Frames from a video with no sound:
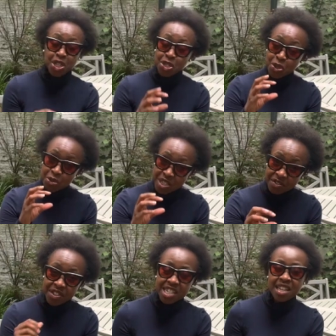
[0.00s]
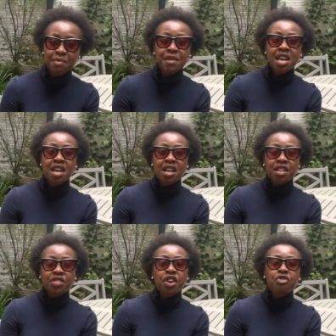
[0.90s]
exclusivity,
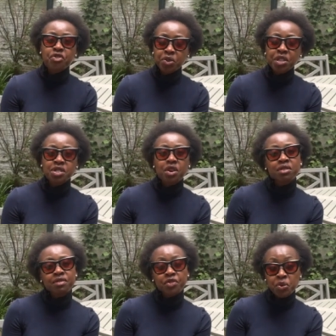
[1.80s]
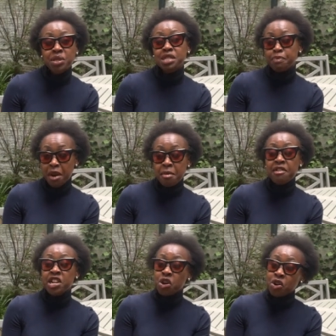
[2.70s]
they are focused on focused
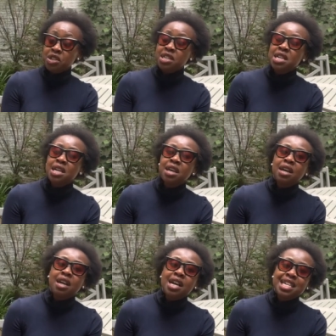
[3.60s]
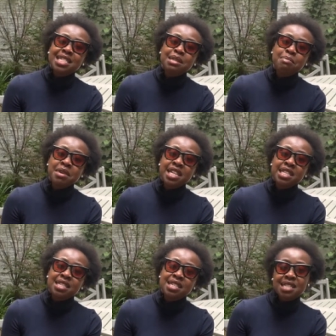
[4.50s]
primarily on custom
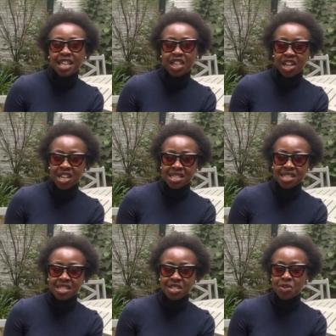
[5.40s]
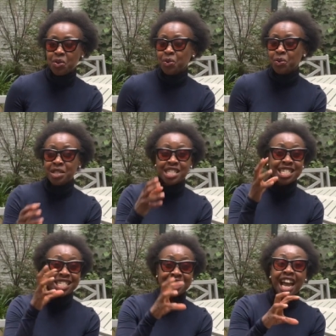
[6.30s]
made sunglasses. So it's a
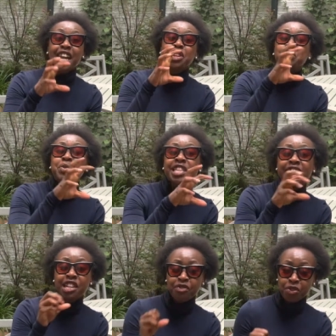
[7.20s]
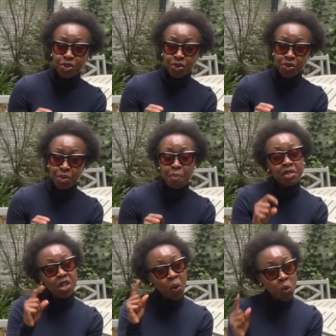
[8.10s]
design uniquely for you,
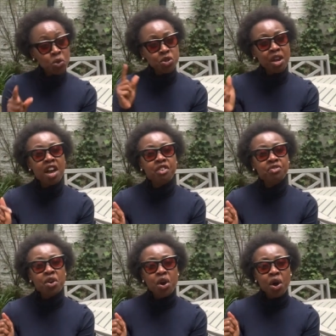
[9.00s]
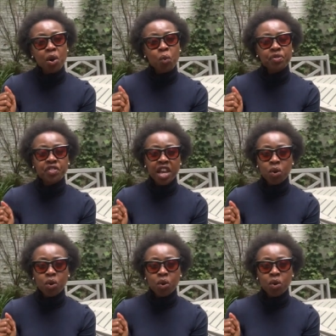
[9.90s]
but they also have what they